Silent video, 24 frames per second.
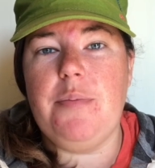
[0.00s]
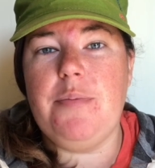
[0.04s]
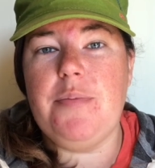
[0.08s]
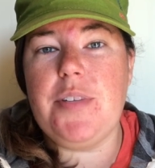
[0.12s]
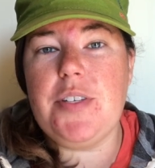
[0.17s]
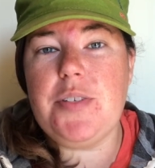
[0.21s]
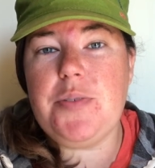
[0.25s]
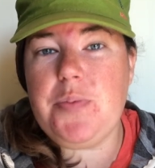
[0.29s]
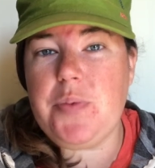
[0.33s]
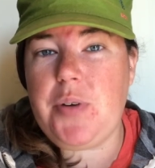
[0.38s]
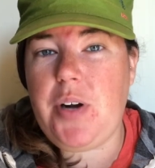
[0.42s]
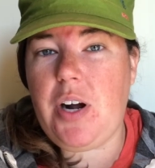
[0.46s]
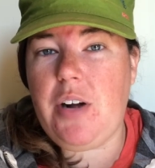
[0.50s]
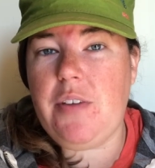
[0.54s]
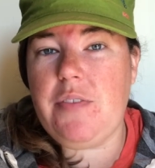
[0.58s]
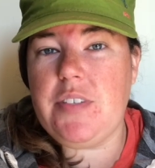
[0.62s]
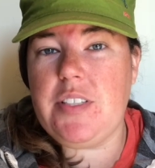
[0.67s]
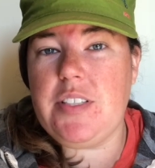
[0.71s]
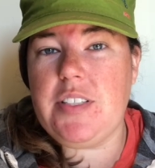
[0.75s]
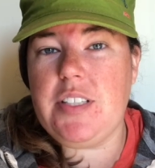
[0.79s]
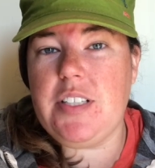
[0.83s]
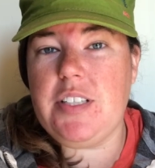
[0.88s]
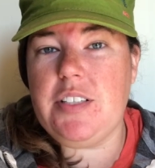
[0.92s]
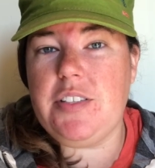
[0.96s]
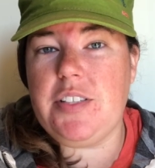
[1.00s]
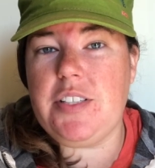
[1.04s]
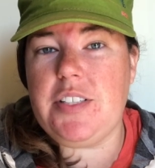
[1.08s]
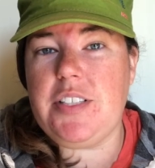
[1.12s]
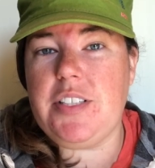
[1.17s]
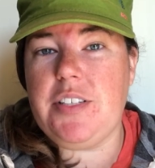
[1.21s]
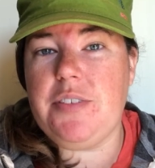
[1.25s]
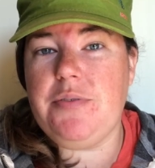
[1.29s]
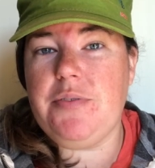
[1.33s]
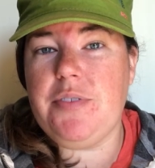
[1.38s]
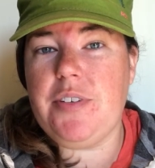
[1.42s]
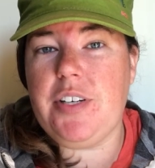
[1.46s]
This would obviously look
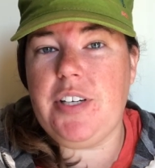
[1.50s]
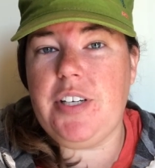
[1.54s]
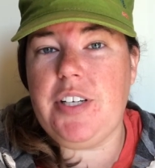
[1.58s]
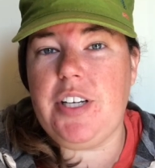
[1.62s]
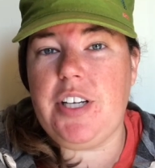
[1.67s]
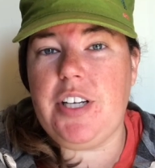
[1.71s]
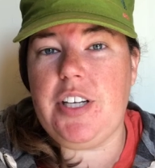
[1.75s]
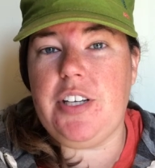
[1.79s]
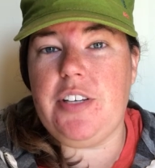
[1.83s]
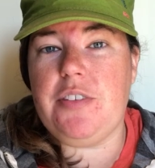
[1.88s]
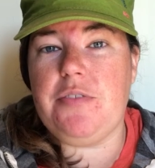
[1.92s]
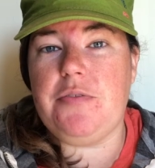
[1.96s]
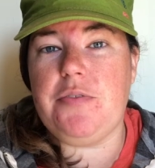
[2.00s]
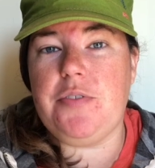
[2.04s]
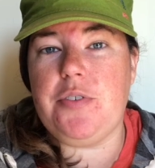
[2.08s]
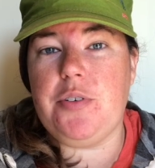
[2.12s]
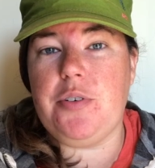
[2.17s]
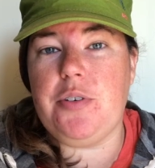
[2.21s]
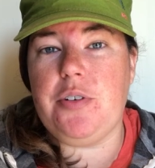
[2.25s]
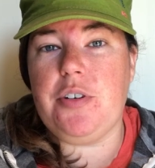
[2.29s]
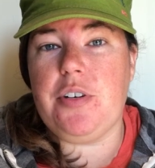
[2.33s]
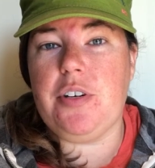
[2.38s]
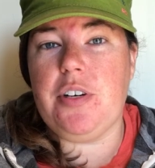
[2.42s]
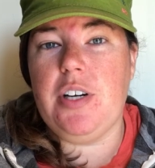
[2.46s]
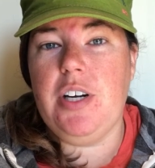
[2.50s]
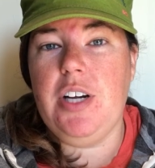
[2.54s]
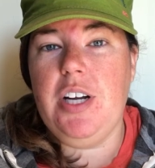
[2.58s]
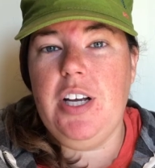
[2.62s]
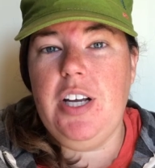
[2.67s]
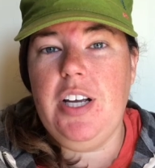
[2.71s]
different if you're